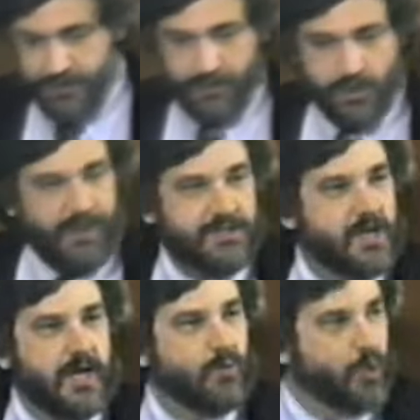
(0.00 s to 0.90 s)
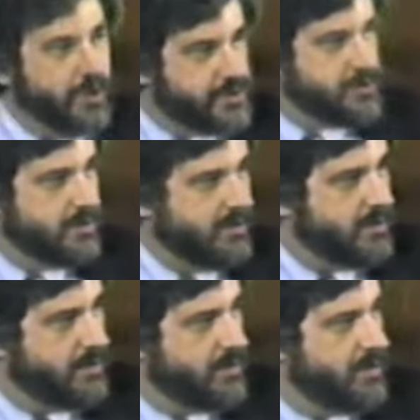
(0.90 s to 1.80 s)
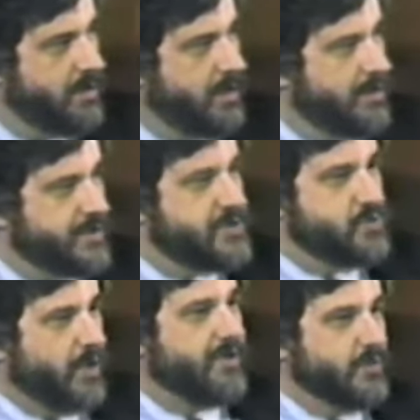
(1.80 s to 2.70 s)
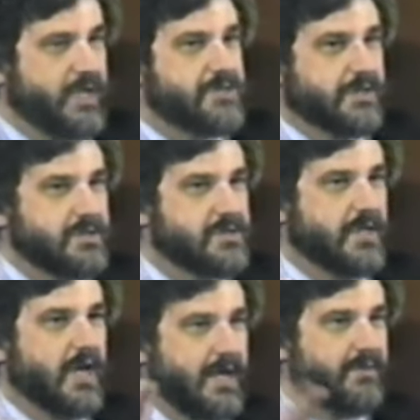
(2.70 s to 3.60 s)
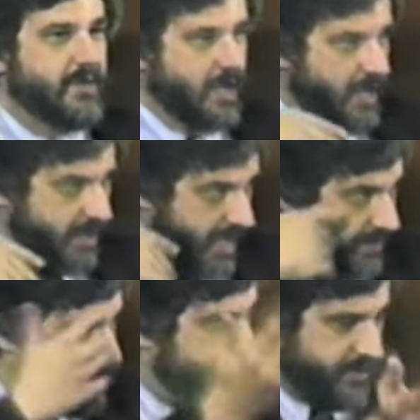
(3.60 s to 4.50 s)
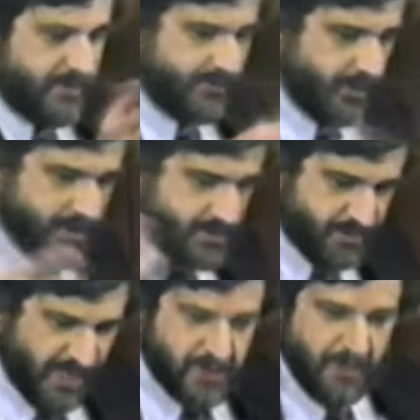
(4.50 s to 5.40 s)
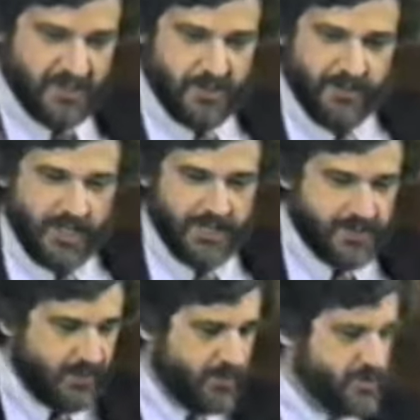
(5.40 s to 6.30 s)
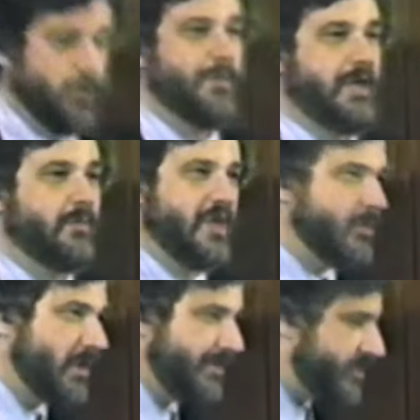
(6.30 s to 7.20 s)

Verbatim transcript: it seems to me it's gotten worse. This is one of the reasons that I, that I have the, for this pessimism that I said was gripping me when I